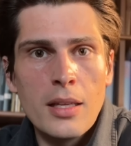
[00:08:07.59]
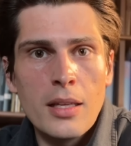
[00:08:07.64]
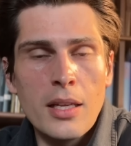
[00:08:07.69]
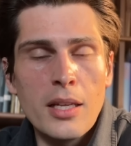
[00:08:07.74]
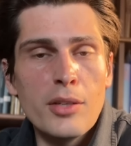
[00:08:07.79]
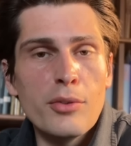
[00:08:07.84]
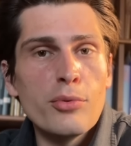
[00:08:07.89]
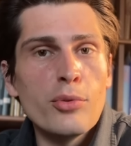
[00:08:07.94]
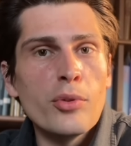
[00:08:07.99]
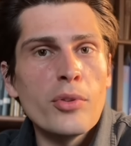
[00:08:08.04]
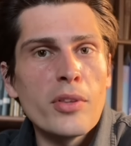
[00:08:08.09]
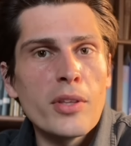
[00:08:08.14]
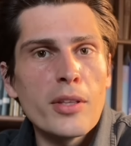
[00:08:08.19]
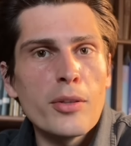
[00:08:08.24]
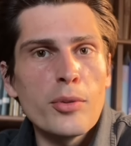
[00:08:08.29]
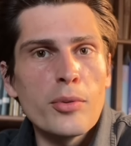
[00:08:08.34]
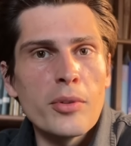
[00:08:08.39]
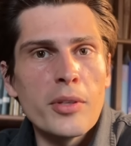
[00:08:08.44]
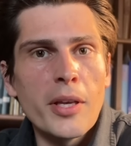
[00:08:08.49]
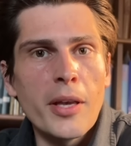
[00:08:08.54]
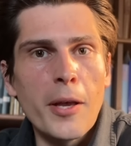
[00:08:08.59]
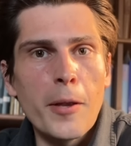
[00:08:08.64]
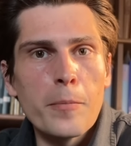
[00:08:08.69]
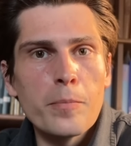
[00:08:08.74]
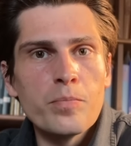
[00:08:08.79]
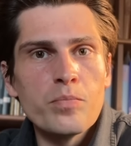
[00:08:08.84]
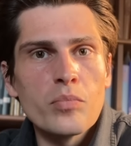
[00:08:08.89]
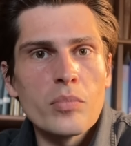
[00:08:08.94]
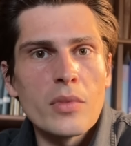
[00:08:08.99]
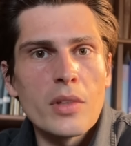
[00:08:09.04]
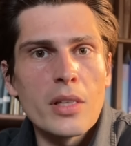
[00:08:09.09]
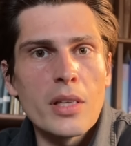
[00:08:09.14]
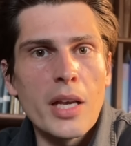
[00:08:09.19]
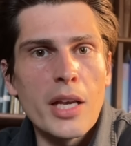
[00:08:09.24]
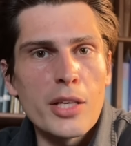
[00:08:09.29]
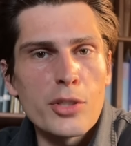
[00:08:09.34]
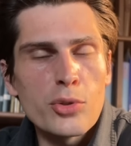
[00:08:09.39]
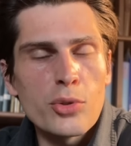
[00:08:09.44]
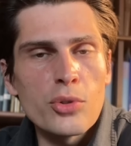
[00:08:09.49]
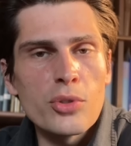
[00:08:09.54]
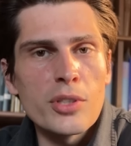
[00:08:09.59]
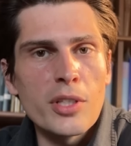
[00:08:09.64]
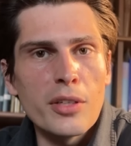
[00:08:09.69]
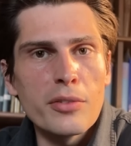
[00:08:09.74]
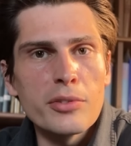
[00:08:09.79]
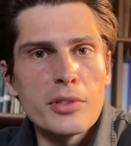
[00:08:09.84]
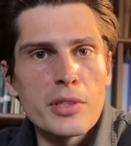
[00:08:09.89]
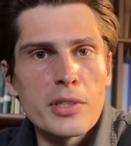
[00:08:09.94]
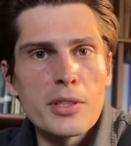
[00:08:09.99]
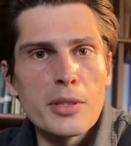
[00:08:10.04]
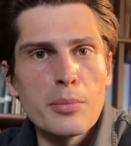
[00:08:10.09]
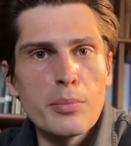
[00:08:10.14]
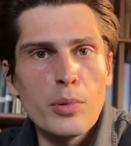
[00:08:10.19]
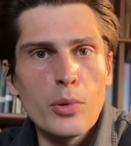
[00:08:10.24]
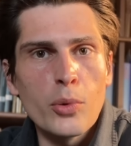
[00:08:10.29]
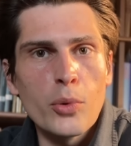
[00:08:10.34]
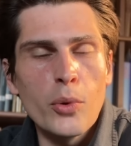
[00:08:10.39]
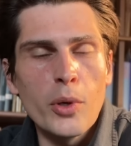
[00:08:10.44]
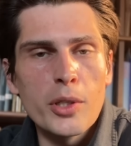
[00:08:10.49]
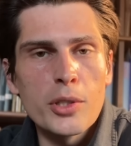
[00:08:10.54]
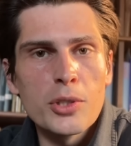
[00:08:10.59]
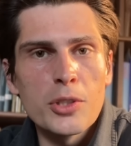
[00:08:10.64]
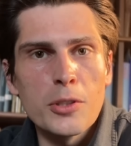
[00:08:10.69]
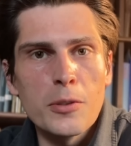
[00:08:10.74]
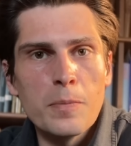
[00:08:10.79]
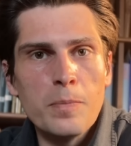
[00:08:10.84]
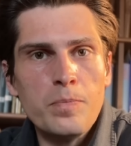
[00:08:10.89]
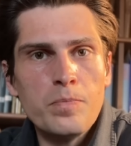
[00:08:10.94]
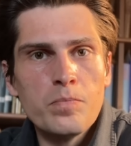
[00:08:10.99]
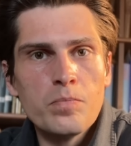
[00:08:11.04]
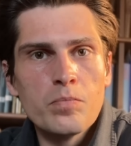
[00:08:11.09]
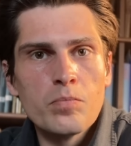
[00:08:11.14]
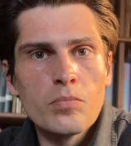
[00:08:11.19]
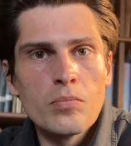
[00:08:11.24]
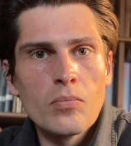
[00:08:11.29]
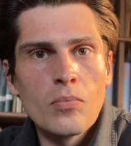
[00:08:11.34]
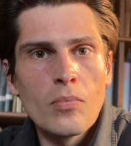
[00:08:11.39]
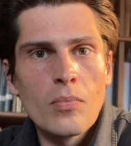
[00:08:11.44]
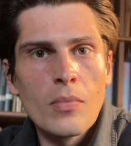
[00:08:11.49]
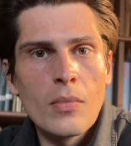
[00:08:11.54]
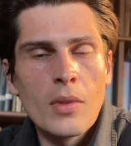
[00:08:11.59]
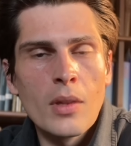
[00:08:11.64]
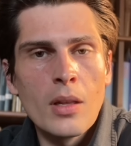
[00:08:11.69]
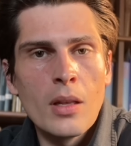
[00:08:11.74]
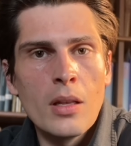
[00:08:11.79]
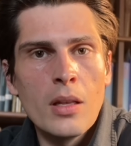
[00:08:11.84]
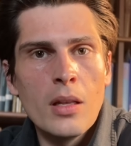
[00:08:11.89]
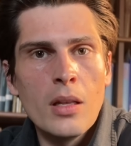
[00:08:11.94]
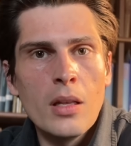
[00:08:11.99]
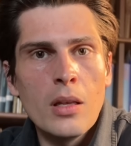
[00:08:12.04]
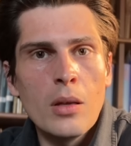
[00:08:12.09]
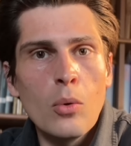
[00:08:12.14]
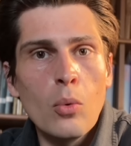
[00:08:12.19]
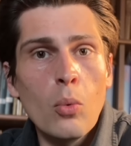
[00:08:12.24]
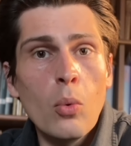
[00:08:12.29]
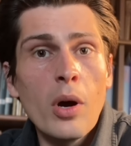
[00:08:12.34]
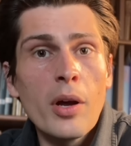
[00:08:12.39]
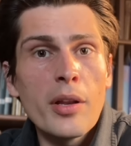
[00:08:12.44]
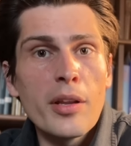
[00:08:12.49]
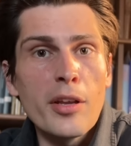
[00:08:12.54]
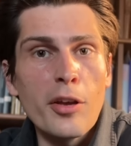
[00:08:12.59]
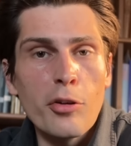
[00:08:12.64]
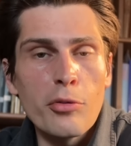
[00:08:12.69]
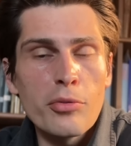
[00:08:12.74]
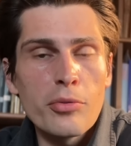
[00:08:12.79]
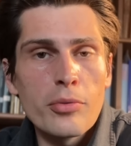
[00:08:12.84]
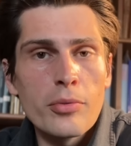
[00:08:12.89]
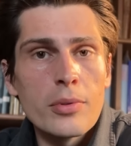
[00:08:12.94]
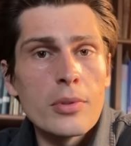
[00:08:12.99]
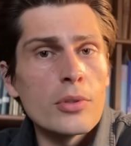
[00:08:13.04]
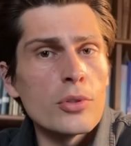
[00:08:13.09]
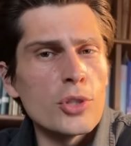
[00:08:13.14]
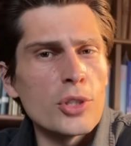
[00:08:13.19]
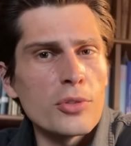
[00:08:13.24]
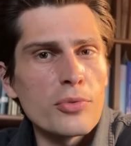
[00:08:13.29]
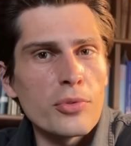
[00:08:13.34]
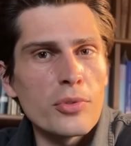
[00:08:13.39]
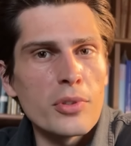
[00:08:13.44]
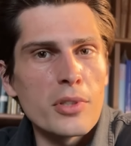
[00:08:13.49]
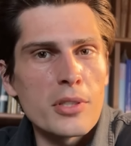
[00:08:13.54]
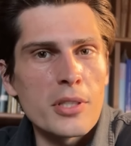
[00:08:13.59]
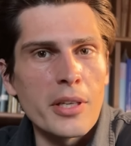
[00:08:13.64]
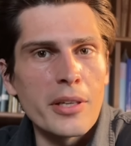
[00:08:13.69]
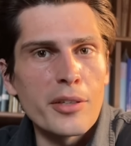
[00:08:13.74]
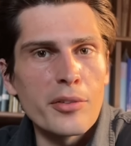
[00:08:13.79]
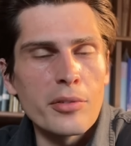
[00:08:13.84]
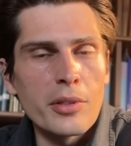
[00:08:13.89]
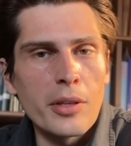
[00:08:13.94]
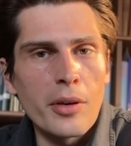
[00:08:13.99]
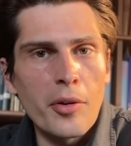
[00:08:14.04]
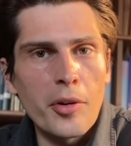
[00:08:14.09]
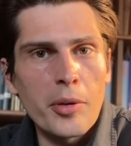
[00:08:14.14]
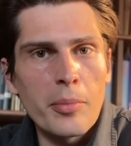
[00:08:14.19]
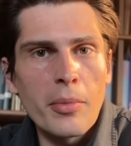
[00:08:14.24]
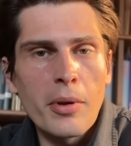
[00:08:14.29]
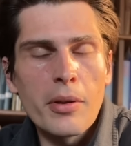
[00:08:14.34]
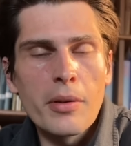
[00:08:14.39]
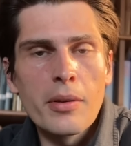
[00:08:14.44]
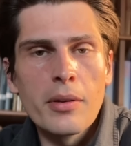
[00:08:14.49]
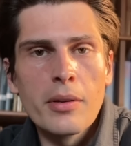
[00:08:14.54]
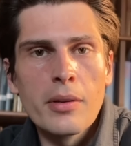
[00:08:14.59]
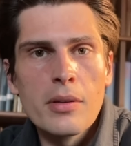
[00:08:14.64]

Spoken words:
And if you think you can't, ask yourself this simple question. What if, just for the sake of the argument,